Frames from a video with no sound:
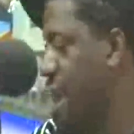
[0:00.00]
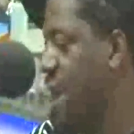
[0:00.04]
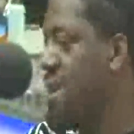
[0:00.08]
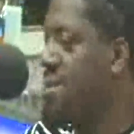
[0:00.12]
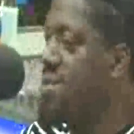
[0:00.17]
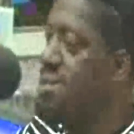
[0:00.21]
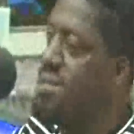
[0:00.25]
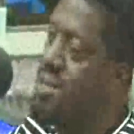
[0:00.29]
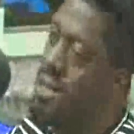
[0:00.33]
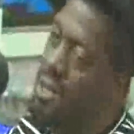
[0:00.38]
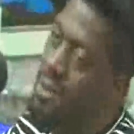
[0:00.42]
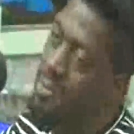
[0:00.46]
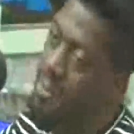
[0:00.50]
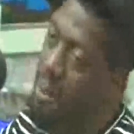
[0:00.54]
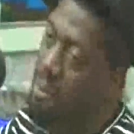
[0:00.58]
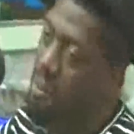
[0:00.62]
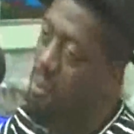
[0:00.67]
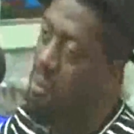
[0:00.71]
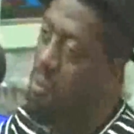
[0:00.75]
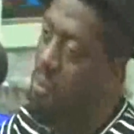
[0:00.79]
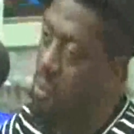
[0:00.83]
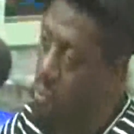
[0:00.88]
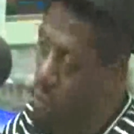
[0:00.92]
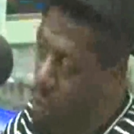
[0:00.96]
I said, my
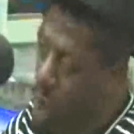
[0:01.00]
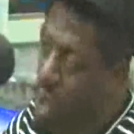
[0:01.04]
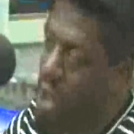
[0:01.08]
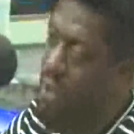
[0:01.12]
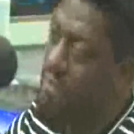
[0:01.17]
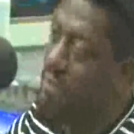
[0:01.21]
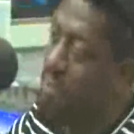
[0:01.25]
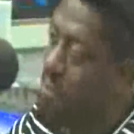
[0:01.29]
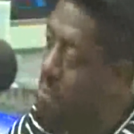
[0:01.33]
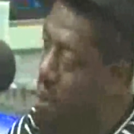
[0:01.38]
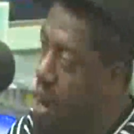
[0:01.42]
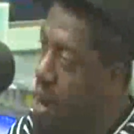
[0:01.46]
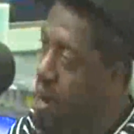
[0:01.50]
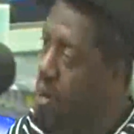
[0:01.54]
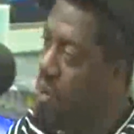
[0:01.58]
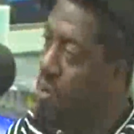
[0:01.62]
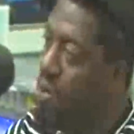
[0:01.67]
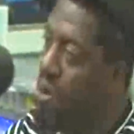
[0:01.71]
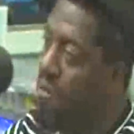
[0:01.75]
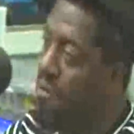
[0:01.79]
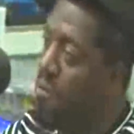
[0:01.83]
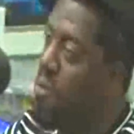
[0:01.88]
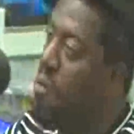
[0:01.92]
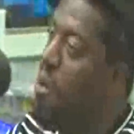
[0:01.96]
wife, I'm married or
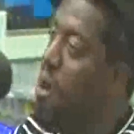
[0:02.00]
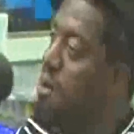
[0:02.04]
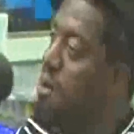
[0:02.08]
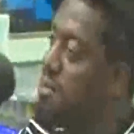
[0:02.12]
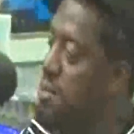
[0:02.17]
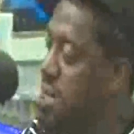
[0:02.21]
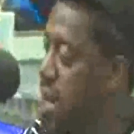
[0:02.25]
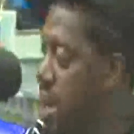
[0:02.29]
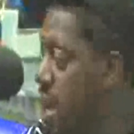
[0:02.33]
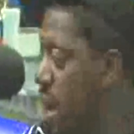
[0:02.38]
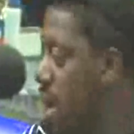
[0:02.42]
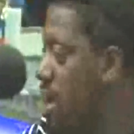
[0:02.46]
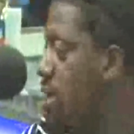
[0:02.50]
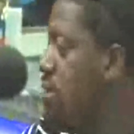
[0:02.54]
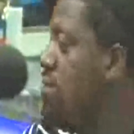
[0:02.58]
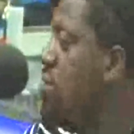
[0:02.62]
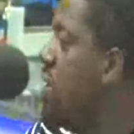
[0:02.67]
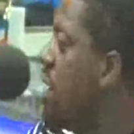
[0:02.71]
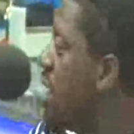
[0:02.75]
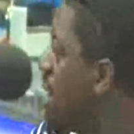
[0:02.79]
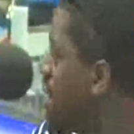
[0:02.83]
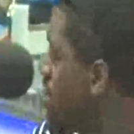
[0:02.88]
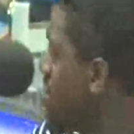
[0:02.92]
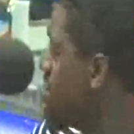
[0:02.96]
whatever. My wife's like, hey, you
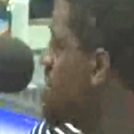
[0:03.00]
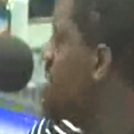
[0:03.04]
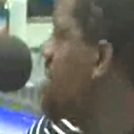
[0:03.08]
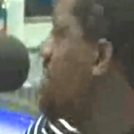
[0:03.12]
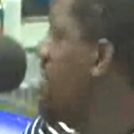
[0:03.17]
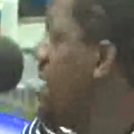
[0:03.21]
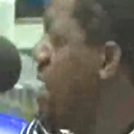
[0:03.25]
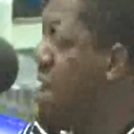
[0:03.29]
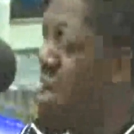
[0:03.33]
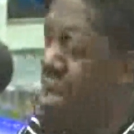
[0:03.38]
know, I got to go see Beyonce.